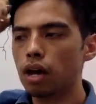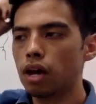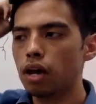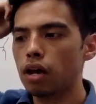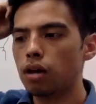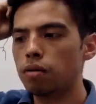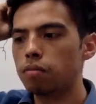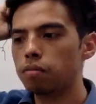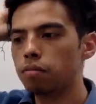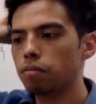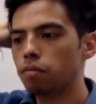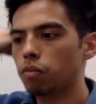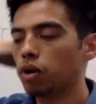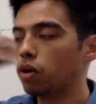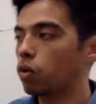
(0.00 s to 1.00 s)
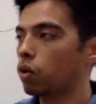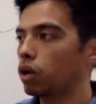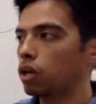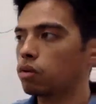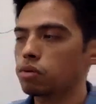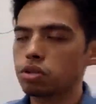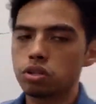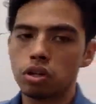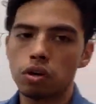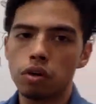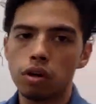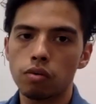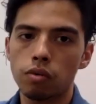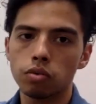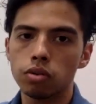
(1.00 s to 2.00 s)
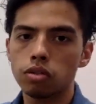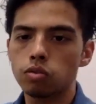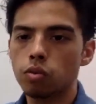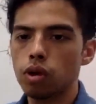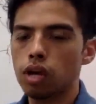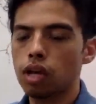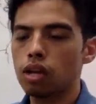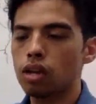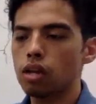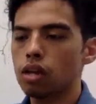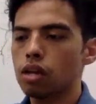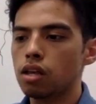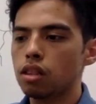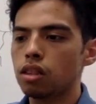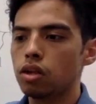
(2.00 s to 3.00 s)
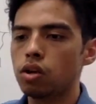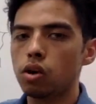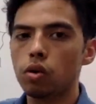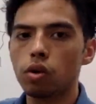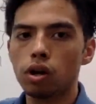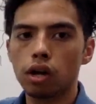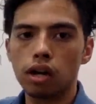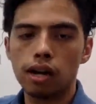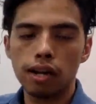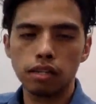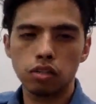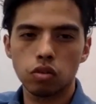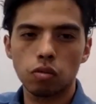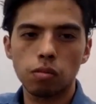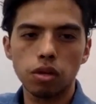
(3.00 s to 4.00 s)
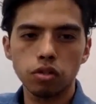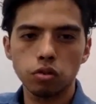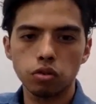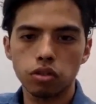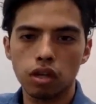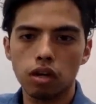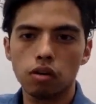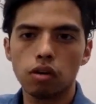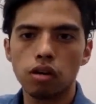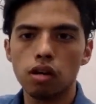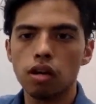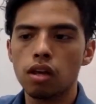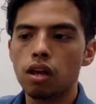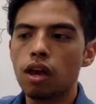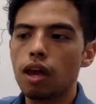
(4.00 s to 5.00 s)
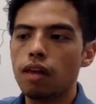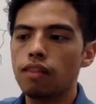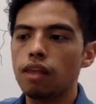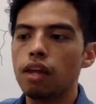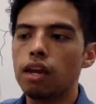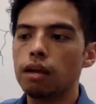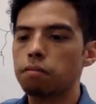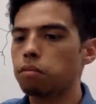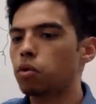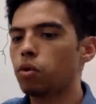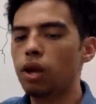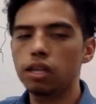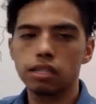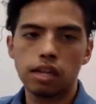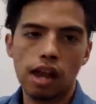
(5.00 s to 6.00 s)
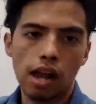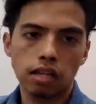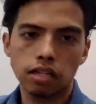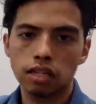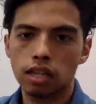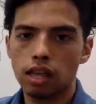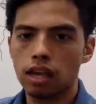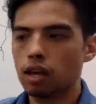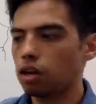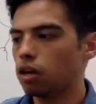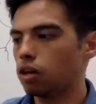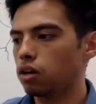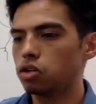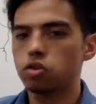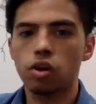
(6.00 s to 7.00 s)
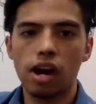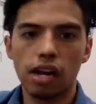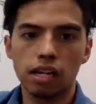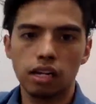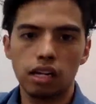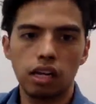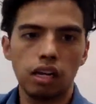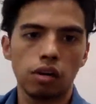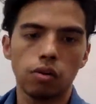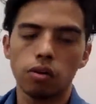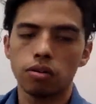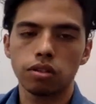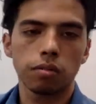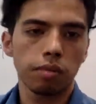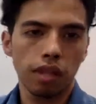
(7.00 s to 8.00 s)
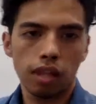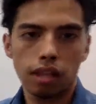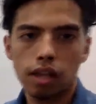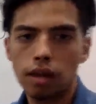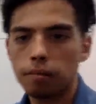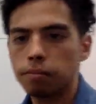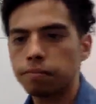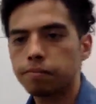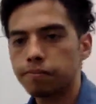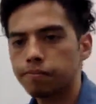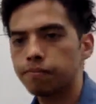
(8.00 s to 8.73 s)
what Jorge was showing, which was when the neuron connects to a muscle cell, and then it creates an action like contracting or something like that.